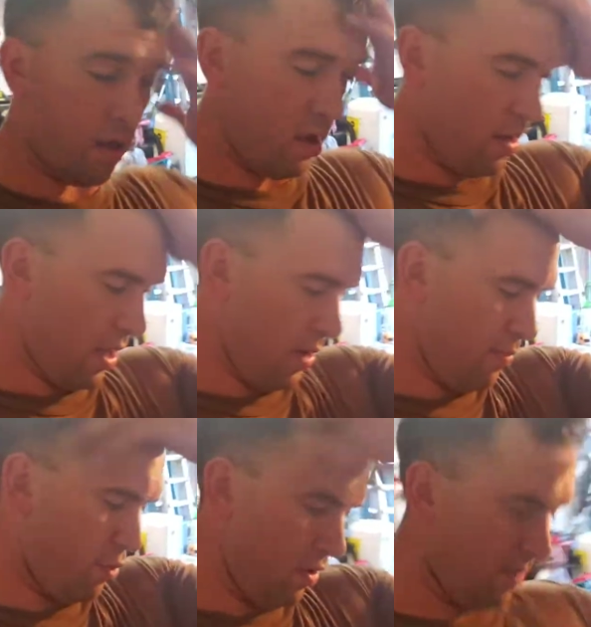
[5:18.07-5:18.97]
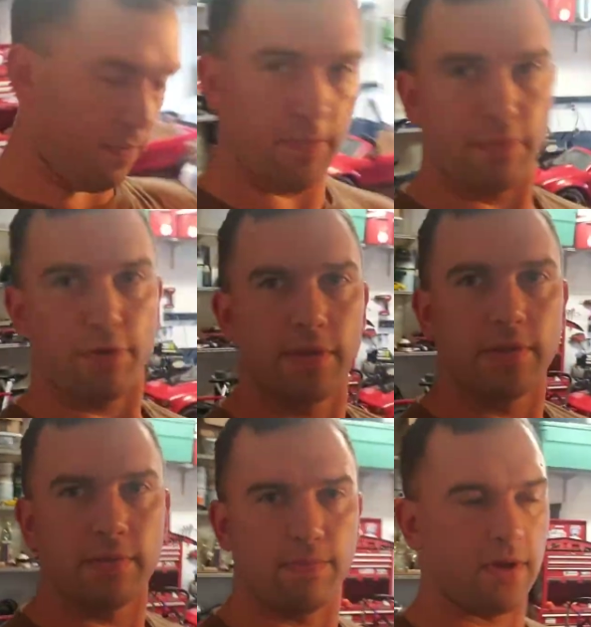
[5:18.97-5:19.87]
Uh, I had a pretty pretty
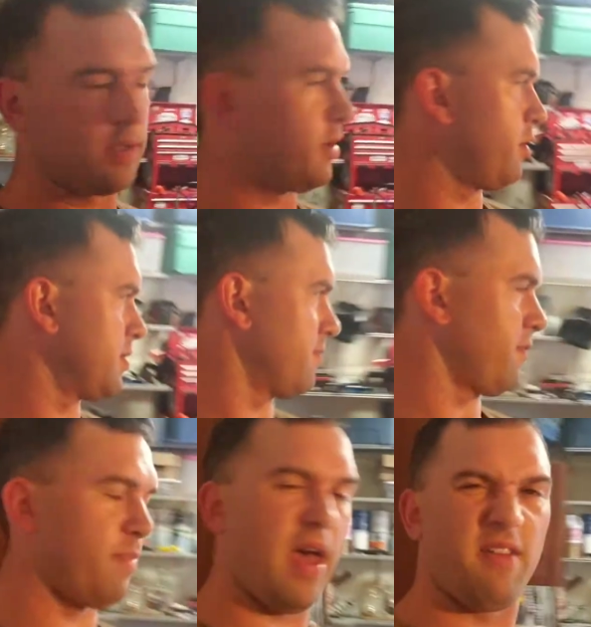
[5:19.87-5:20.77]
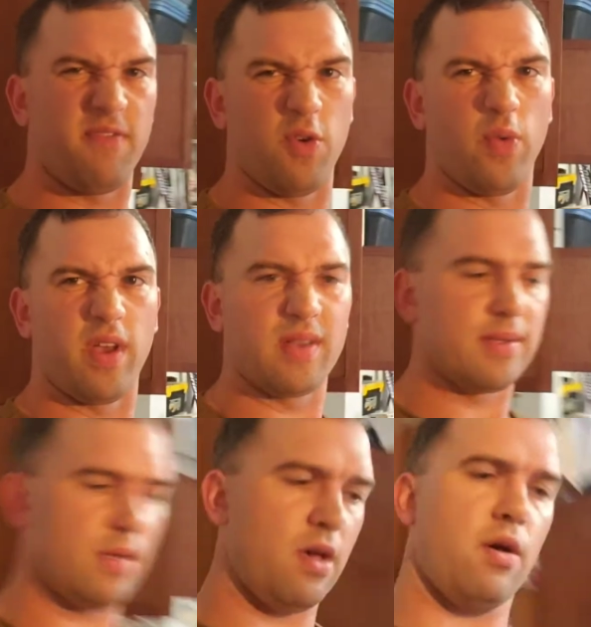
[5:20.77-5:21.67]
big series of a bad few weeks.